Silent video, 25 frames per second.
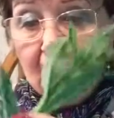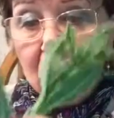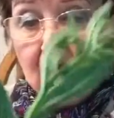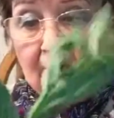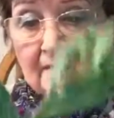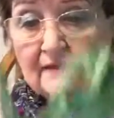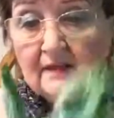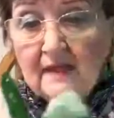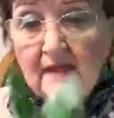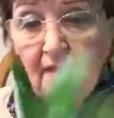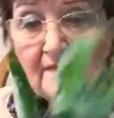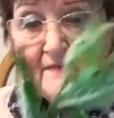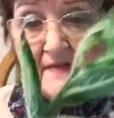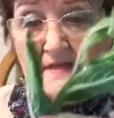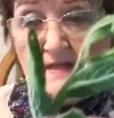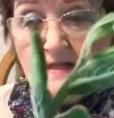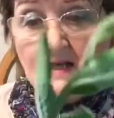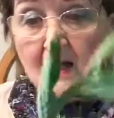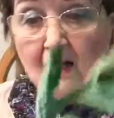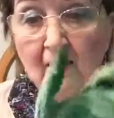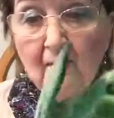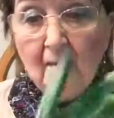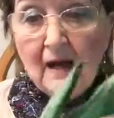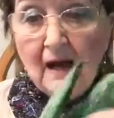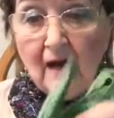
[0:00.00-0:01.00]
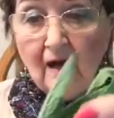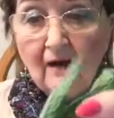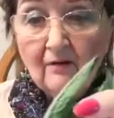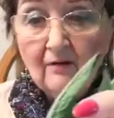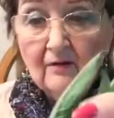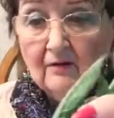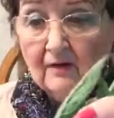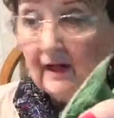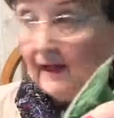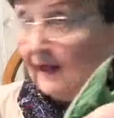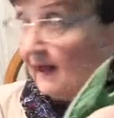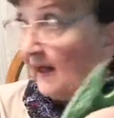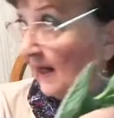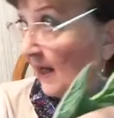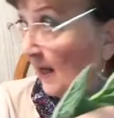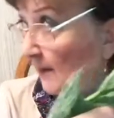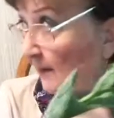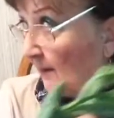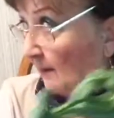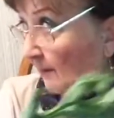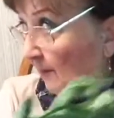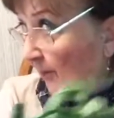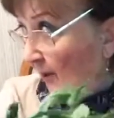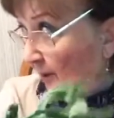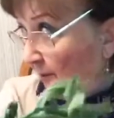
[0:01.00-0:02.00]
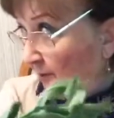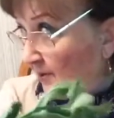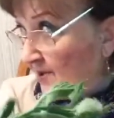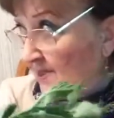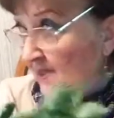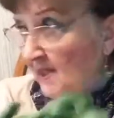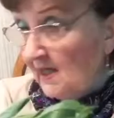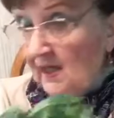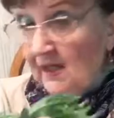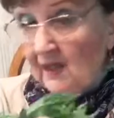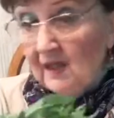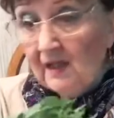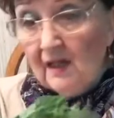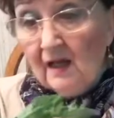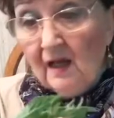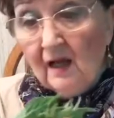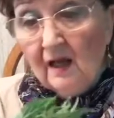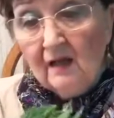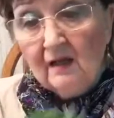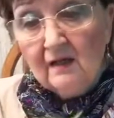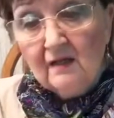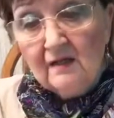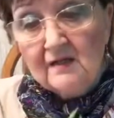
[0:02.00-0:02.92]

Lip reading: The leaves come out at opposing